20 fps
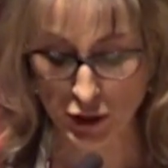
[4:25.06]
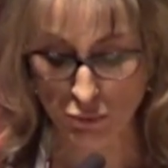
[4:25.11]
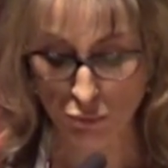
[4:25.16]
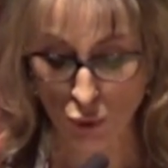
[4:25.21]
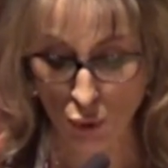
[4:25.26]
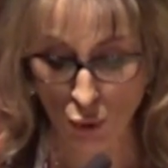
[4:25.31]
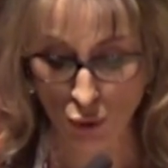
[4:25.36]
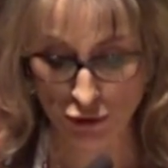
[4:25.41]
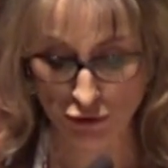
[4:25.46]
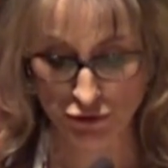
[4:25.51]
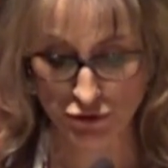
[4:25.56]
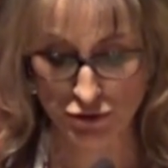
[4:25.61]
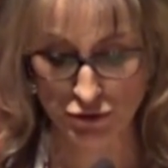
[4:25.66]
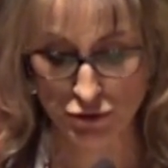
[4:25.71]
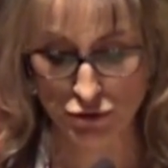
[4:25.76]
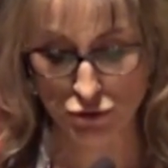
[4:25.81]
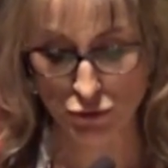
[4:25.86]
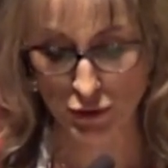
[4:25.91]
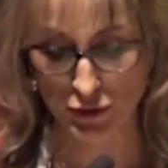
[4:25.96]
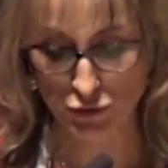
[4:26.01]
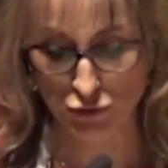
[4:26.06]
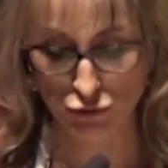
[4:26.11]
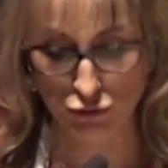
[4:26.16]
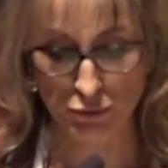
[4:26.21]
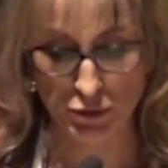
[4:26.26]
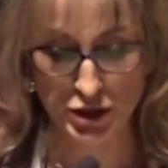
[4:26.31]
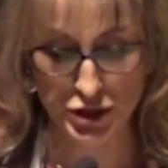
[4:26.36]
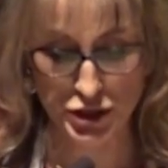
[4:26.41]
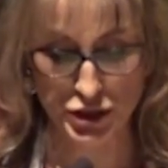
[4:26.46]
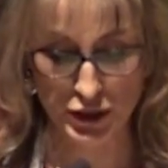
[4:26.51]
important
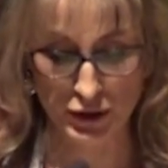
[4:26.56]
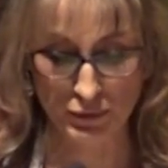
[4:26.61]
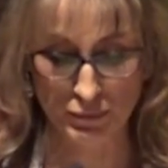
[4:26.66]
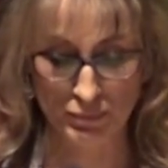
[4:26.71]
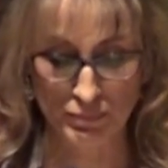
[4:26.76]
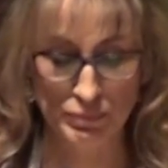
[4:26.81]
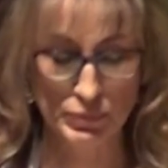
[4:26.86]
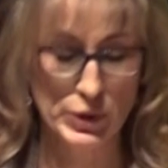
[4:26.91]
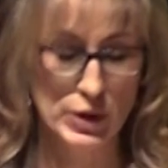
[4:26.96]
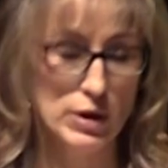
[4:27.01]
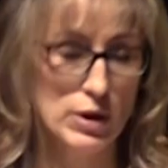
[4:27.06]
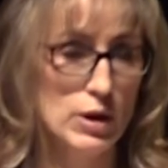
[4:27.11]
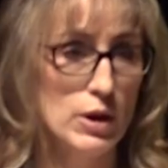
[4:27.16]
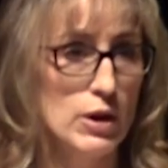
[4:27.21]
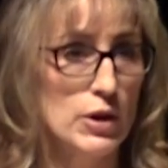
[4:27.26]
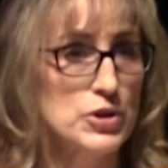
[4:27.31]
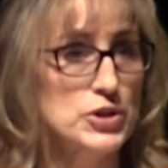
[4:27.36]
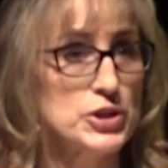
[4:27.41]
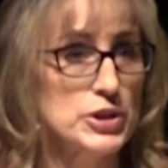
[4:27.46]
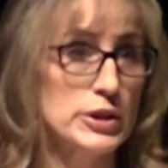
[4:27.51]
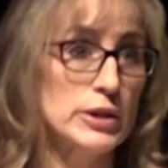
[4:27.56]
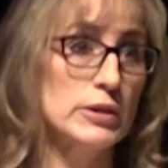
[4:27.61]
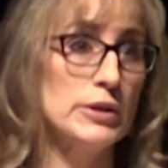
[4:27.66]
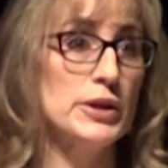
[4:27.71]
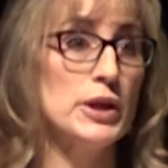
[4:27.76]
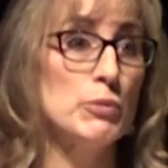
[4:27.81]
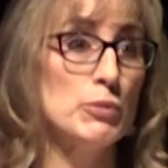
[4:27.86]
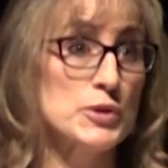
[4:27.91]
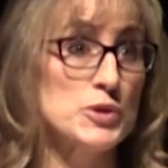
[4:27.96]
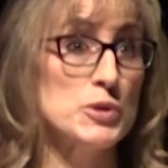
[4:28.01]
transformation.
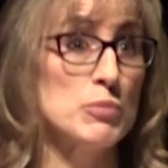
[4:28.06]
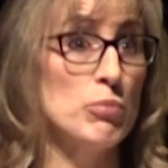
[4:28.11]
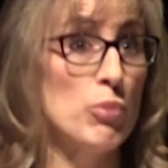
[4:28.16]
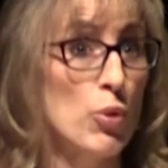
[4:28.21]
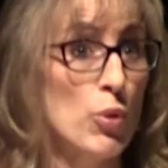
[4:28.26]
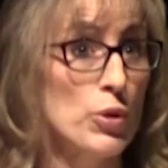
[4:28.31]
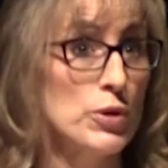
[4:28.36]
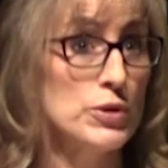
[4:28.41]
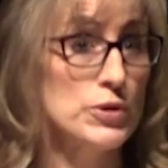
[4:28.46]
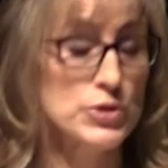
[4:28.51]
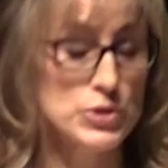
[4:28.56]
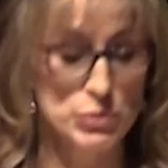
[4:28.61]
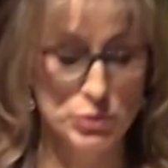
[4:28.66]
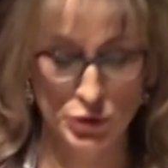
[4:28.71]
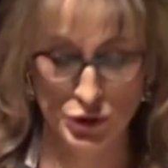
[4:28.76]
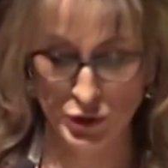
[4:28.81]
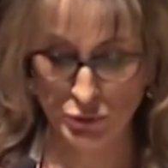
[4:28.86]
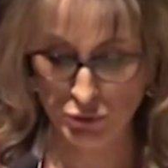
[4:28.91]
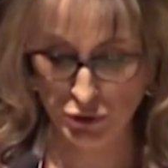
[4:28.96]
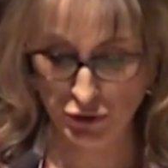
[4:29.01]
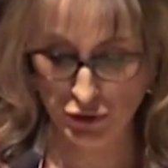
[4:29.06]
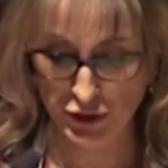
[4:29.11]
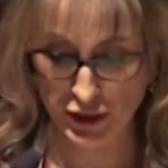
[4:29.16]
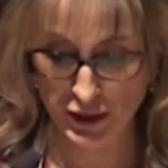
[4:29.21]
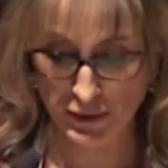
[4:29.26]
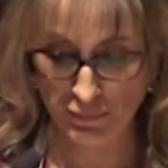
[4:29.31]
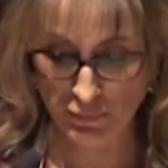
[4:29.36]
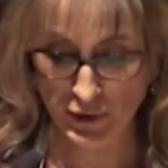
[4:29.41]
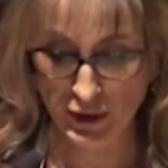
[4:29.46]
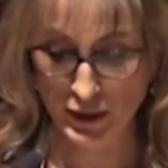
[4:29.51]
Articulating what's important to a
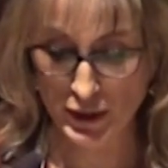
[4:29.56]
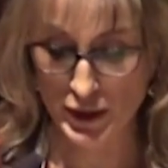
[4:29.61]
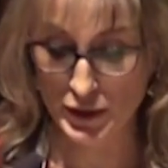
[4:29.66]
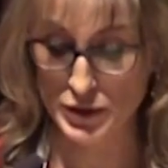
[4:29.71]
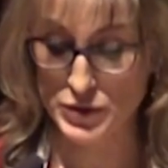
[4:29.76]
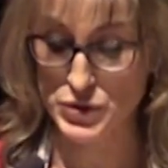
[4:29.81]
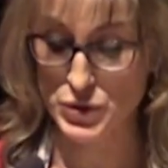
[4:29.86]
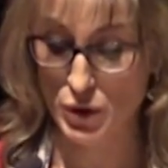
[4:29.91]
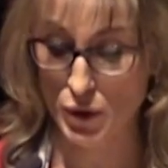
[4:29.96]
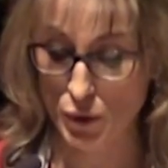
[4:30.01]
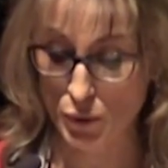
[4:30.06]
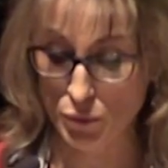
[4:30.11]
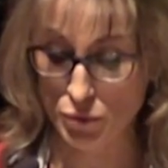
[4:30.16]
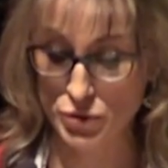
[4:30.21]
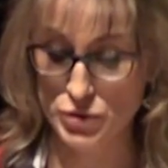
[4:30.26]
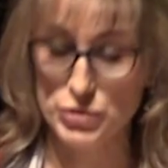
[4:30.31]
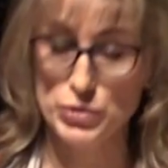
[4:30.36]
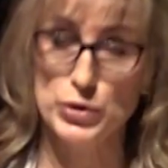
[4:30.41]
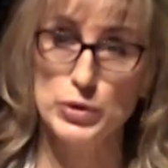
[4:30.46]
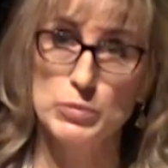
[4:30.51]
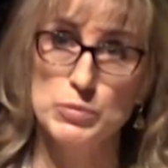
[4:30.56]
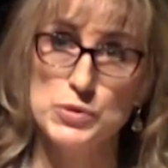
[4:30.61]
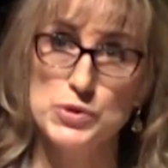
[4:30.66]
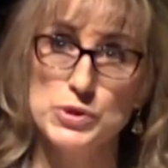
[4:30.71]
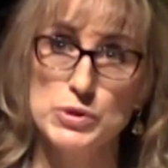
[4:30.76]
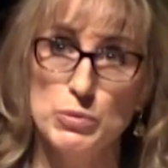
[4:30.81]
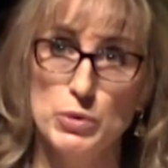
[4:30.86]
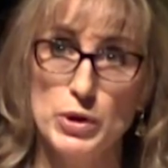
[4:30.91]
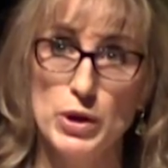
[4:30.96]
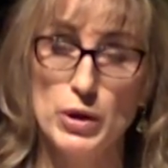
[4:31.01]
community in its own
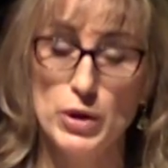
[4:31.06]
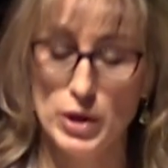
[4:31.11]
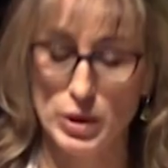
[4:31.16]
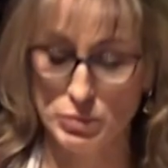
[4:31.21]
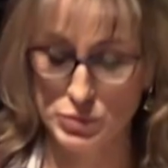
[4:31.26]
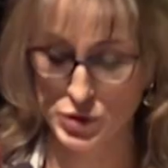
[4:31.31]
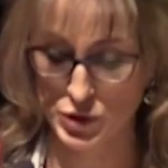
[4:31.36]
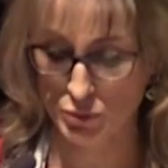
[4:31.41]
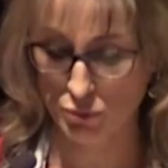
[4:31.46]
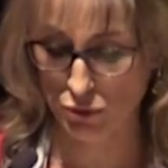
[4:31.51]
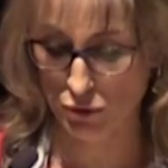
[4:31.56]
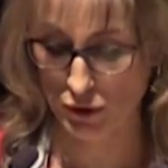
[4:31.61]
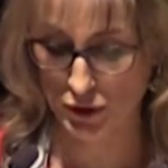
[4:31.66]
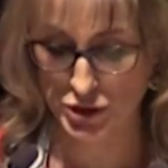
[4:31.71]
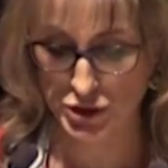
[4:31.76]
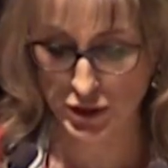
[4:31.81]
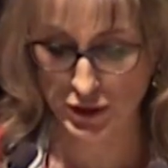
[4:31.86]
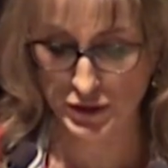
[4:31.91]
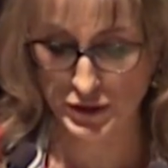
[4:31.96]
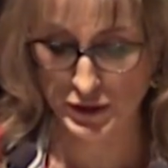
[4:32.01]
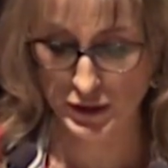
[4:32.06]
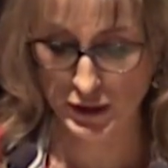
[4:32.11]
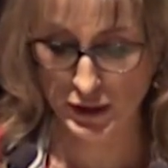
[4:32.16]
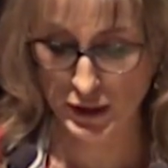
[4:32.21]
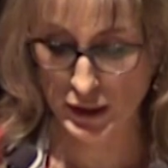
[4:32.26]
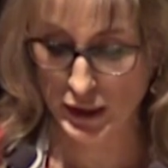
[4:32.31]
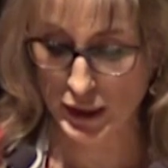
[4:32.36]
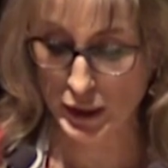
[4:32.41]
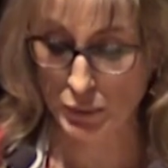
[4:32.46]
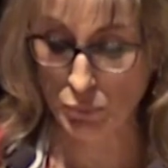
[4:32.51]
terms when it comes to project
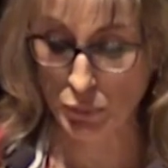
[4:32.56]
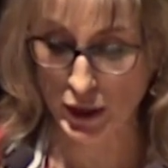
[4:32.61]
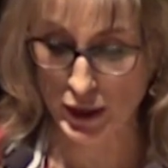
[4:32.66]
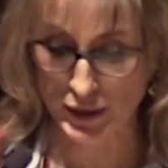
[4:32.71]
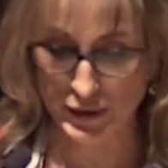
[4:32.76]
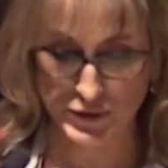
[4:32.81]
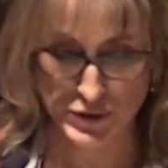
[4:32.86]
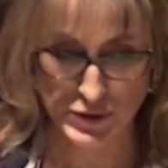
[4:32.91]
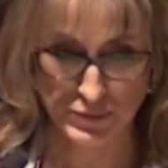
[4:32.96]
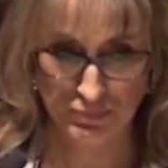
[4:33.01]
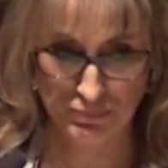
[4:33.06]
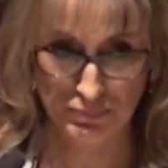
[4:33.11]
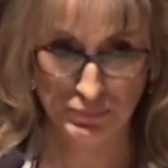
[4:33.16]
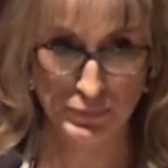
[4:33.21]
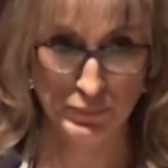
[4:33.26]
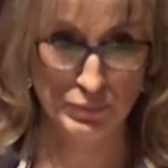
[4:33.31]
impacts.